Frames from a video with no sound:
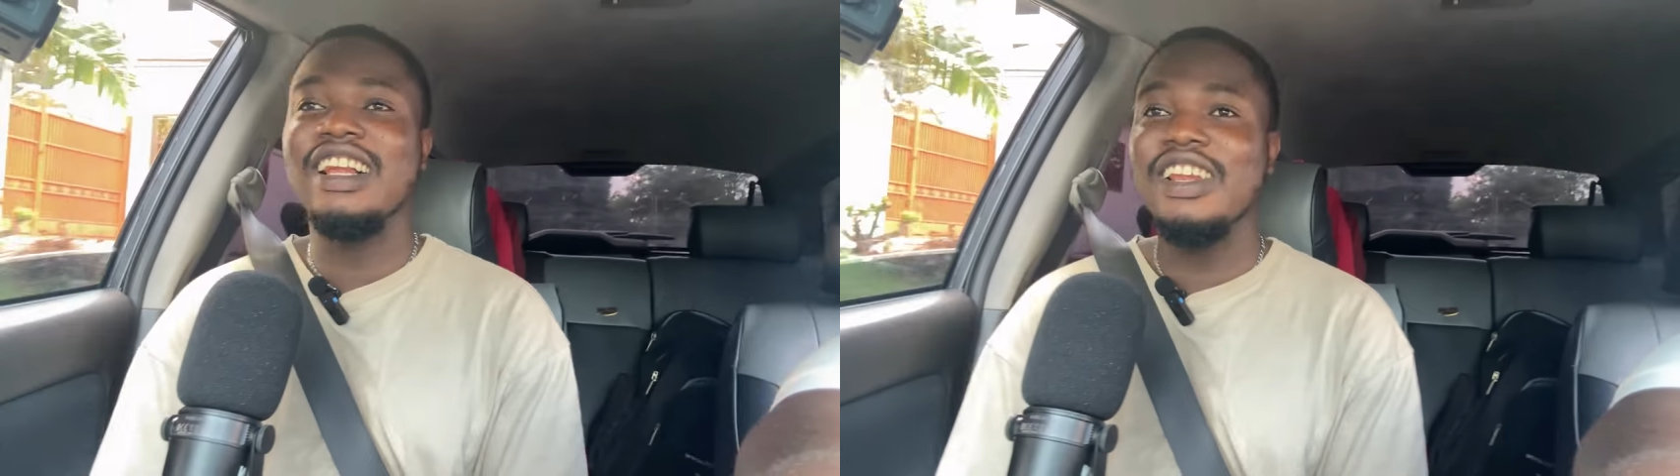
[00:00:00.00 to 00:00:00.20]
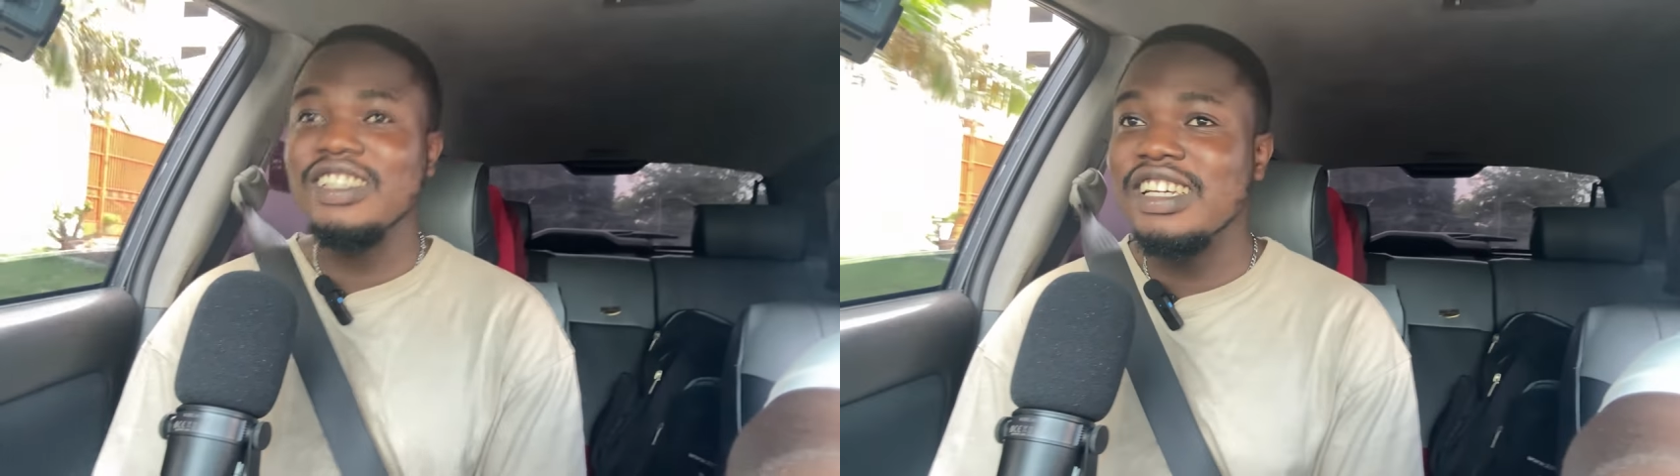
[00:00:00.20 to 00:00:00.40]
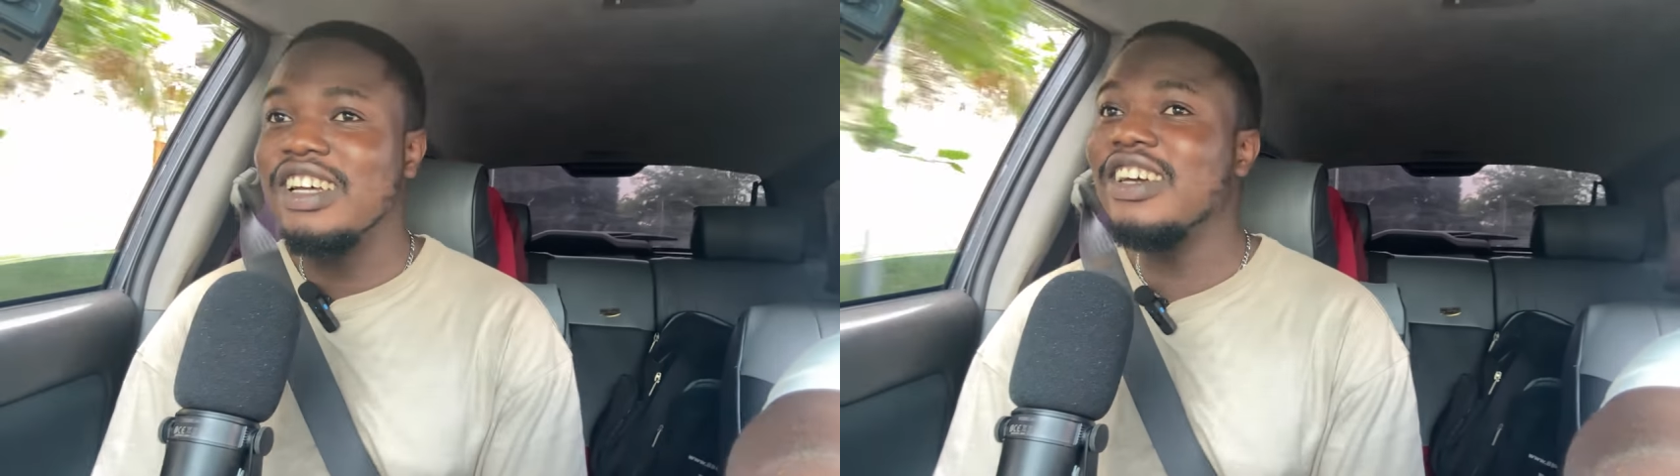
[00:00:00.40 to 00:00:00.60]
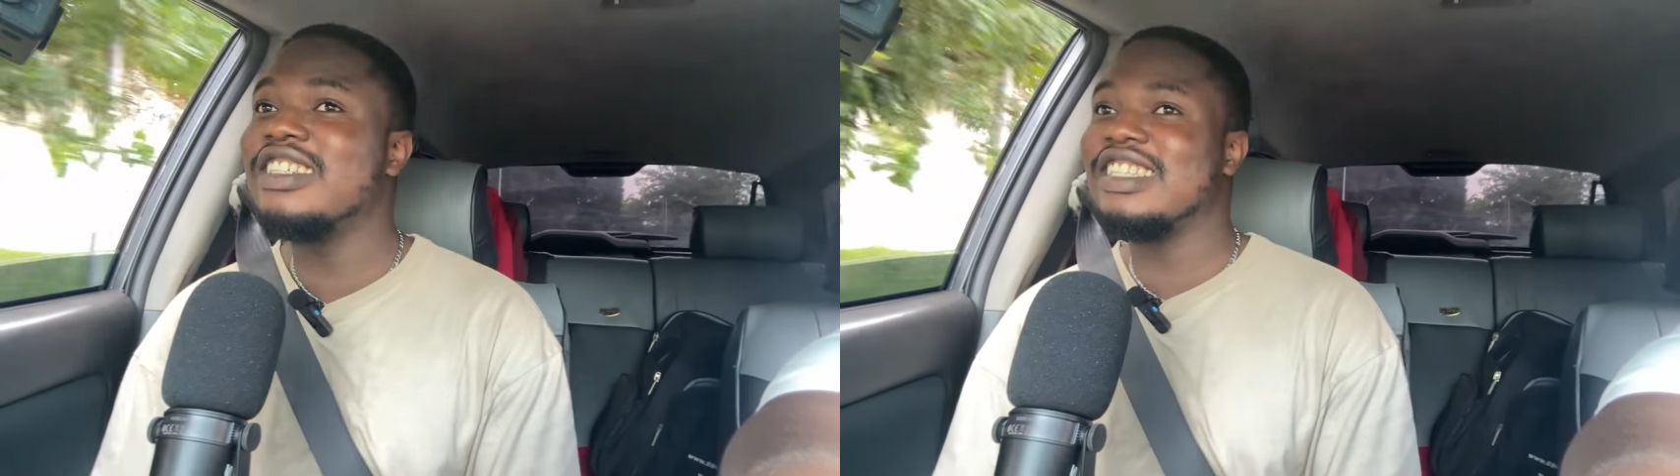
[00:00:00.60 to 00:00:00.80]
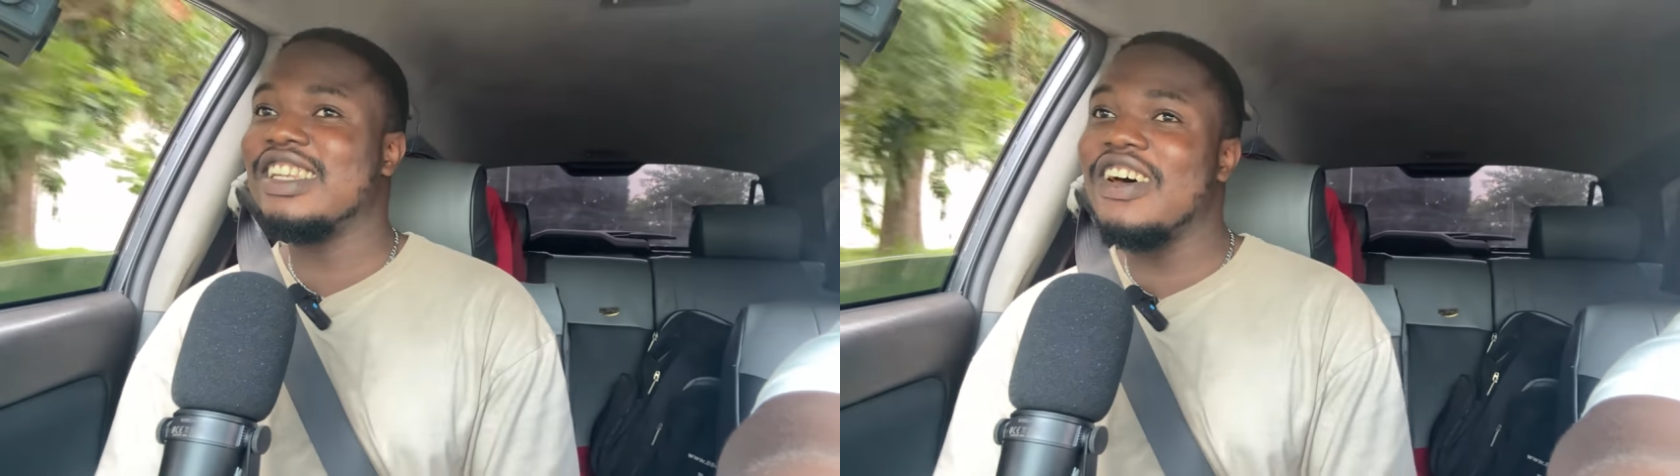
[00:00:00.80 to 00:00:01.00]
Lisa
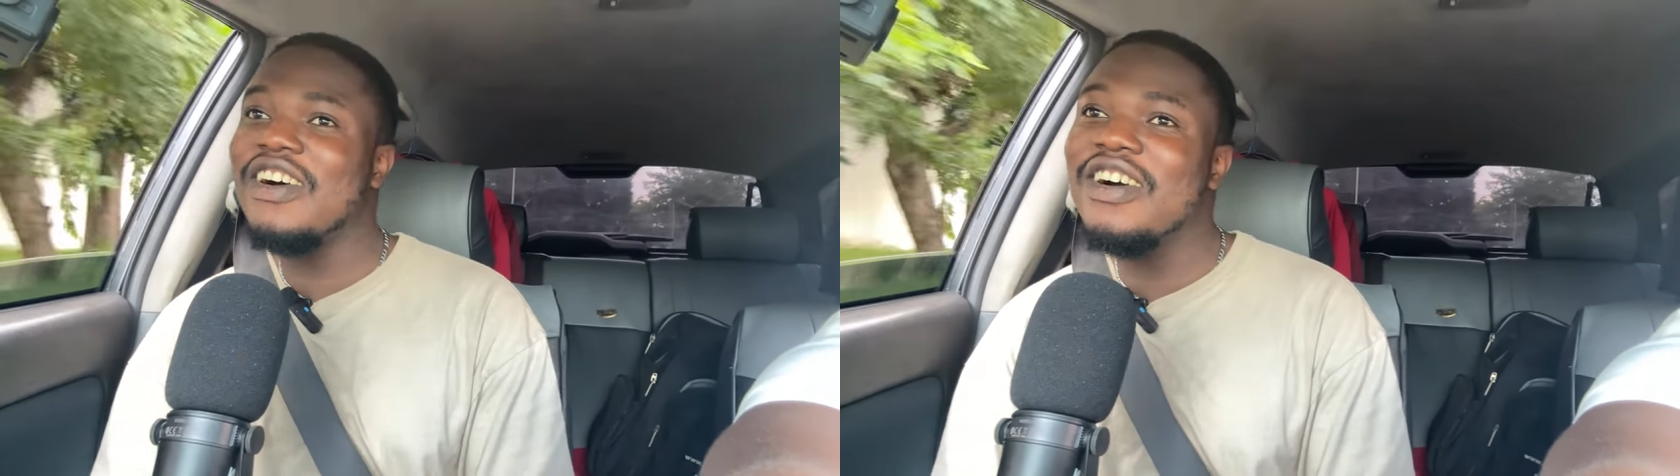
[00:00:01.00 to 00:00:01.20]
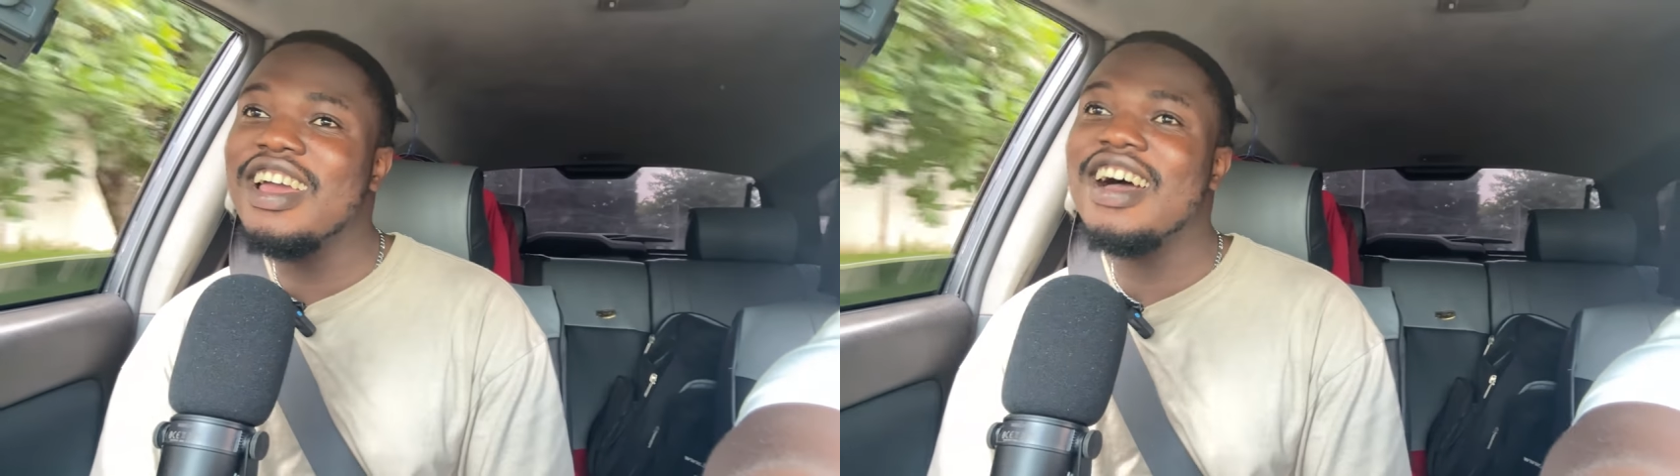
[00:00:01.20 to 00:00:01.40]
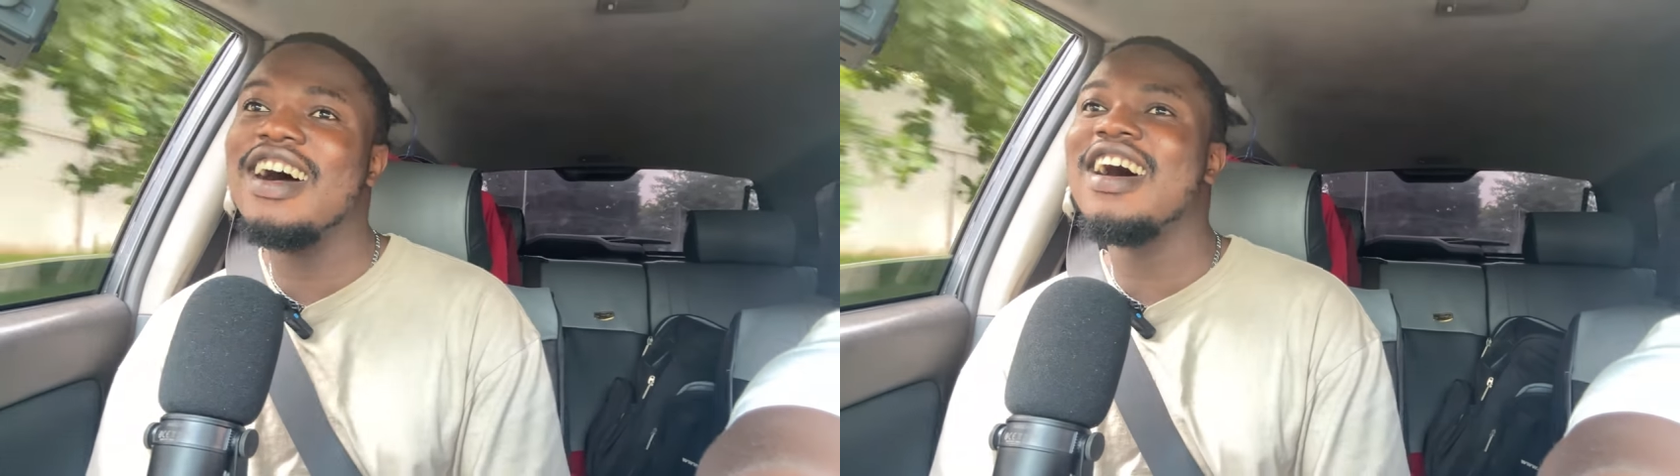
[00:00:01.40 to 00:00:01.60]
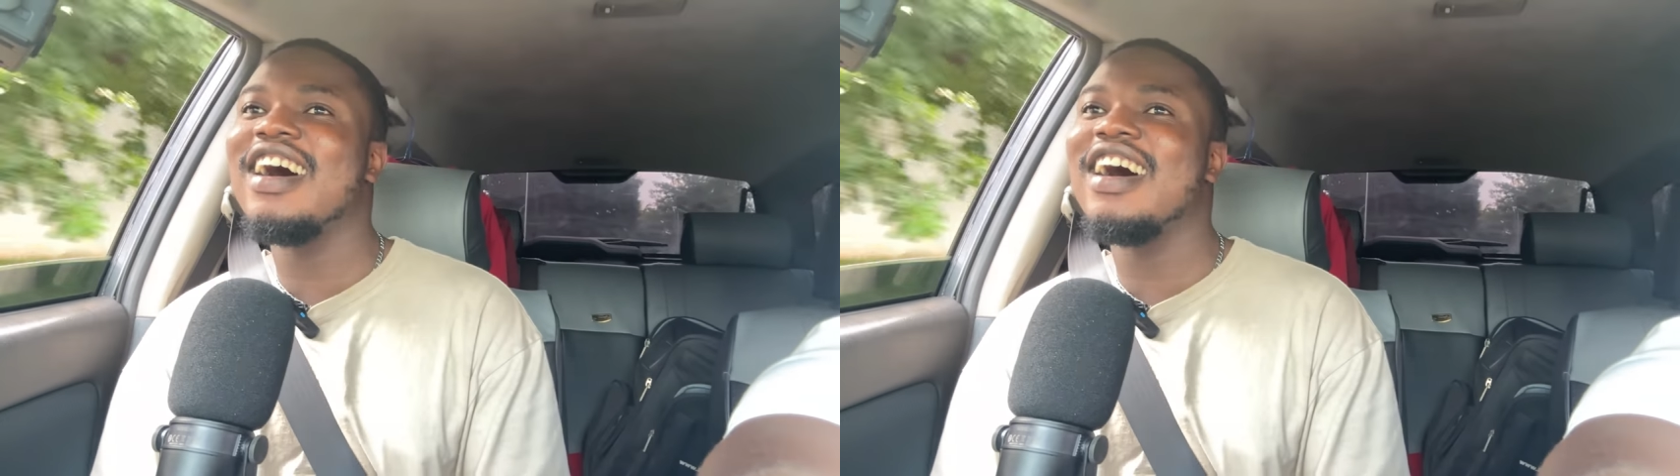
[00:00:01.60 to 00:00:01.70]
is lawyer.